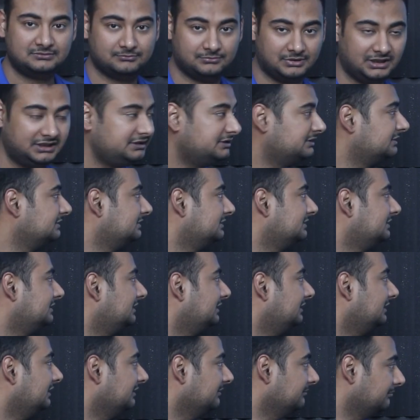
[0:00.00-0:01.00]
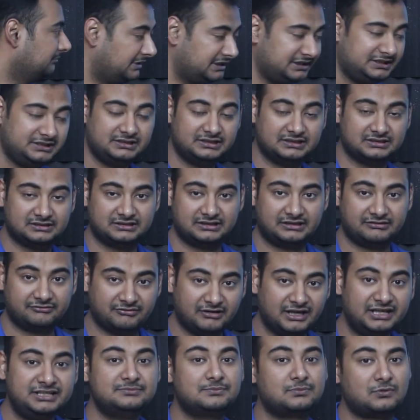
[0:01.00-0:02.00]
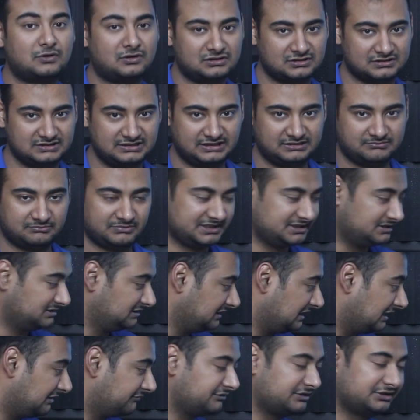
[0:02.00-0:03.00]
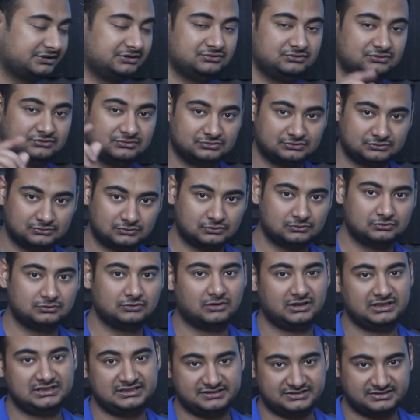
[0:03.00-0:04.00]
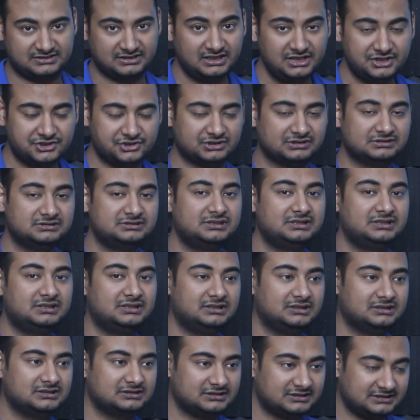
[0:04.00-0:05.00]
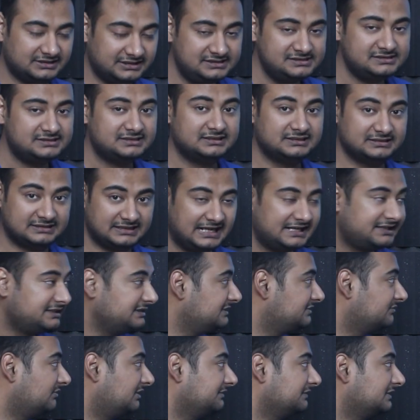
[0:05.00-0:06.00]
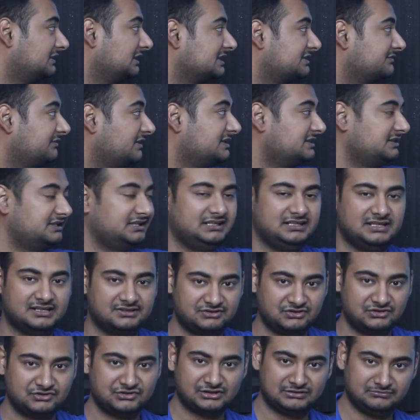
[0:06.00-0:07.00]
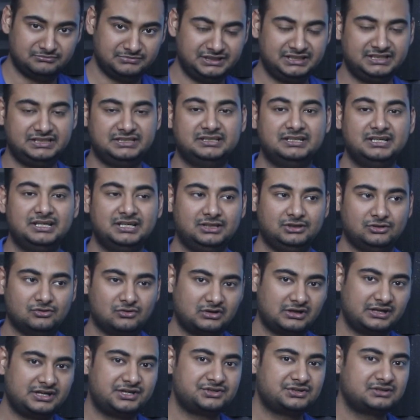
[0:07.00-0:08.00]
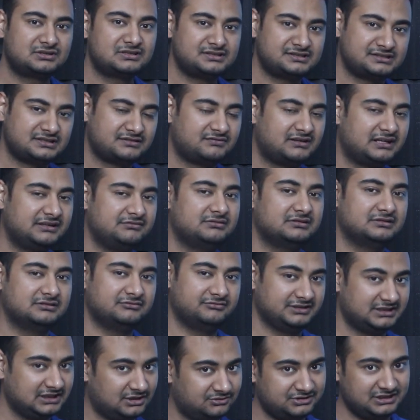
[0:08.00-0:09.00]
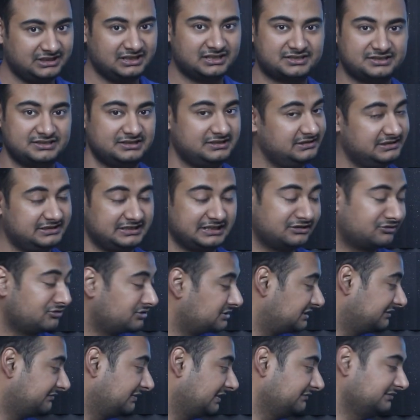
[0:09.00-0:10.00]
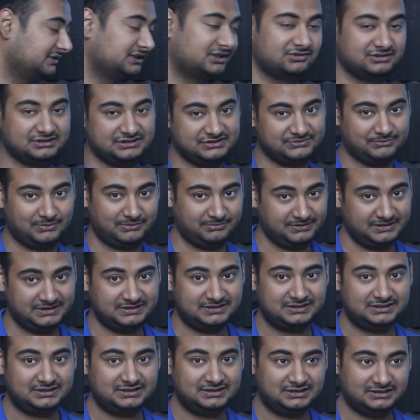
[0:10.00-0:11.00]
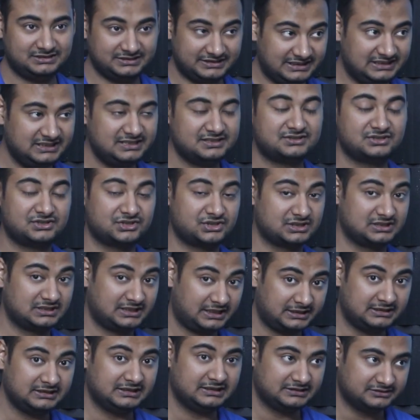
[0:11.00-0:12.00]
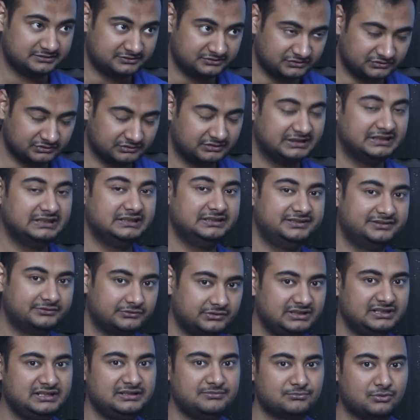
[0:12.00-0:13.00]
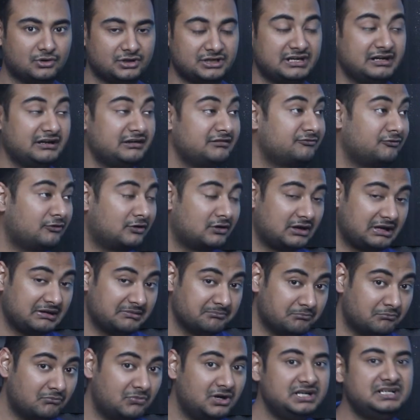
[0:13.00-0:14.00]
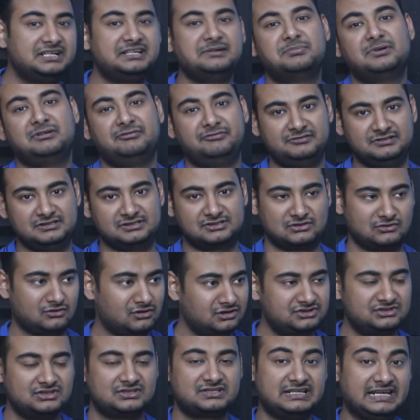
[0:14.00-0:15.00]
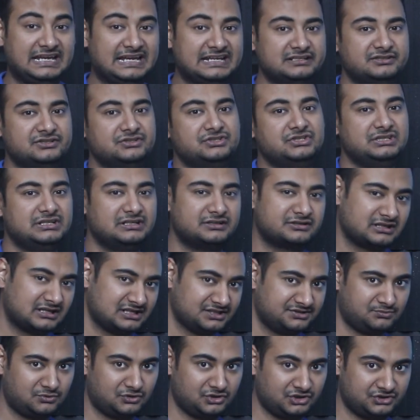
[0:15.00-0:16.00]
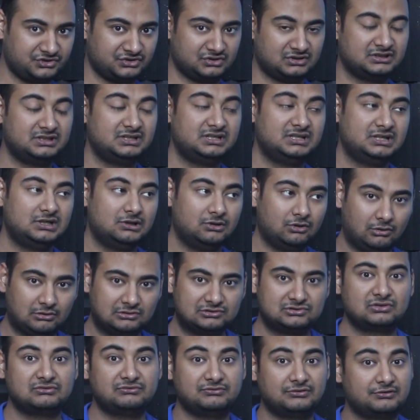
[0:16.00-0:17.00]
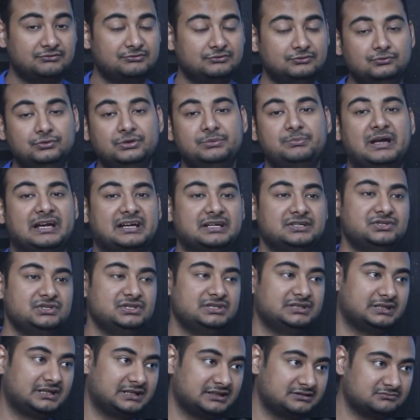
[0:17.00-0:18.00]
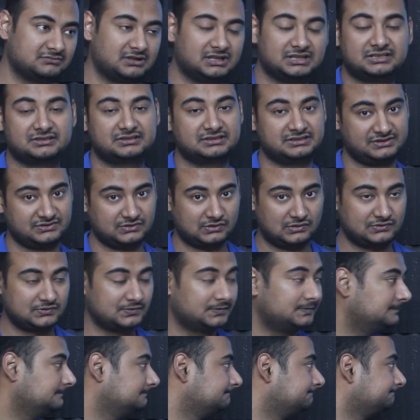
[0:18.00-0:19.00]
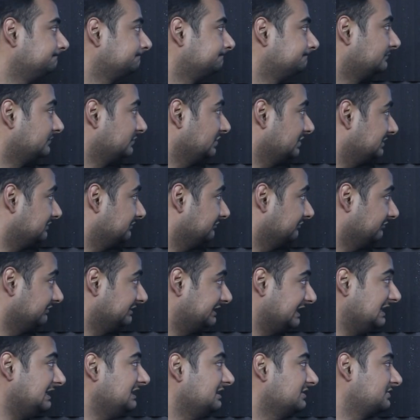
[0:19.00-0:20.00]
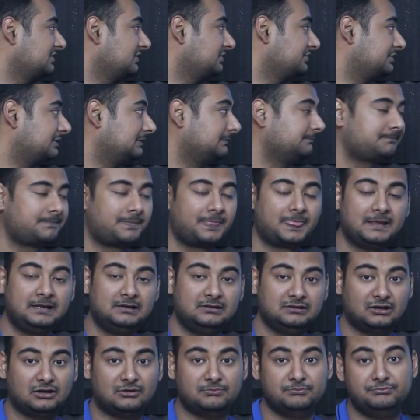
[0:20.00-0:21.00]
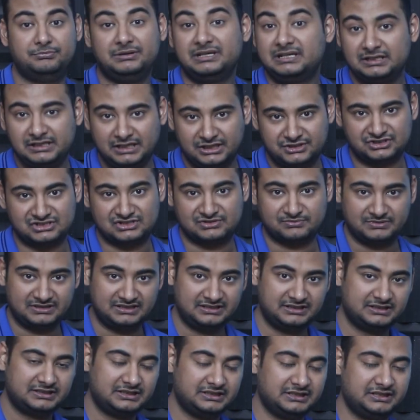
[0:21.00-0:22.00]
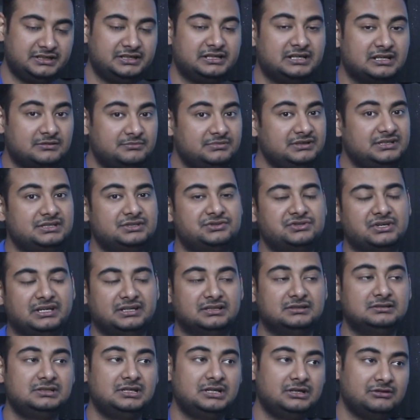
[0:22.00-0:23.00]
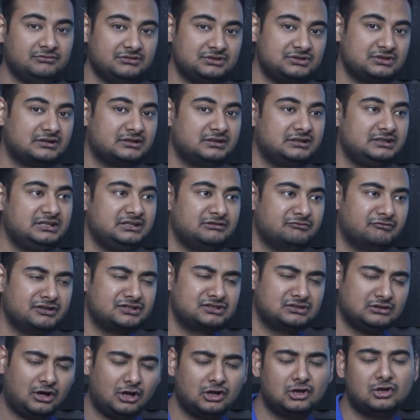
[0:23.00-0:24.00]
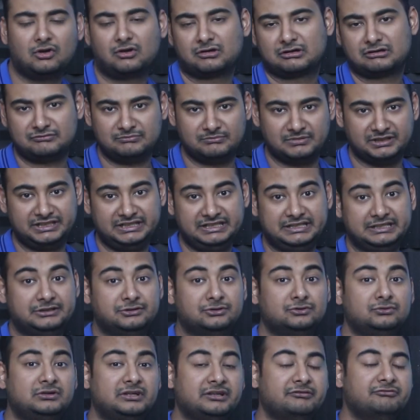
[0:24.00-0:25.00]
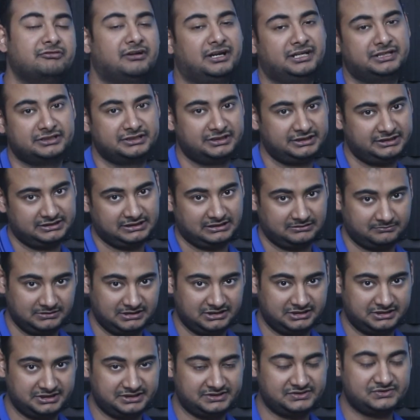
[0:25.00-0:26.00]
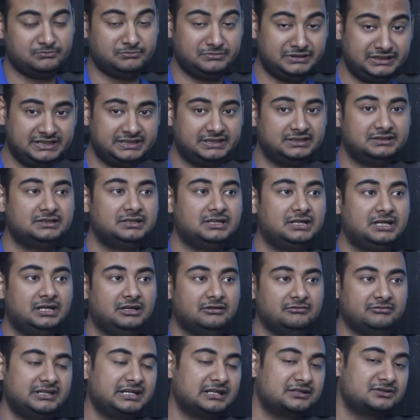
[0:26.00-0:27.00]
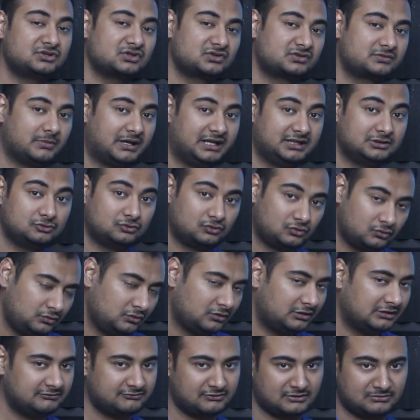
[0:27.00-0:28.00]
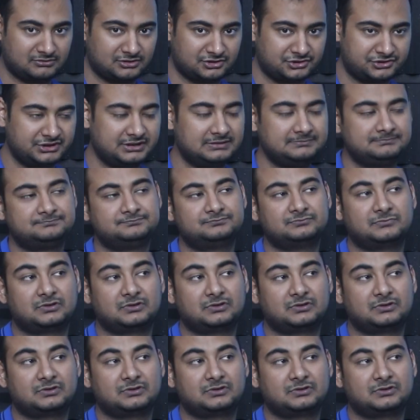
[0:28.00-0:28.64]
But many uh, the refined products that basically after you do crude oil distillation, the things that is what we classify as daily essential meaning your nation can survive without electricity cannot survive without this puppy daily essential like really really important and for multiple fields not just energy and transportation also for food packaging and other things also so it's daily essential now big nations be it india be it china we generally invest a lot of money into refinery abilities meaning we can just buy crude oil from russia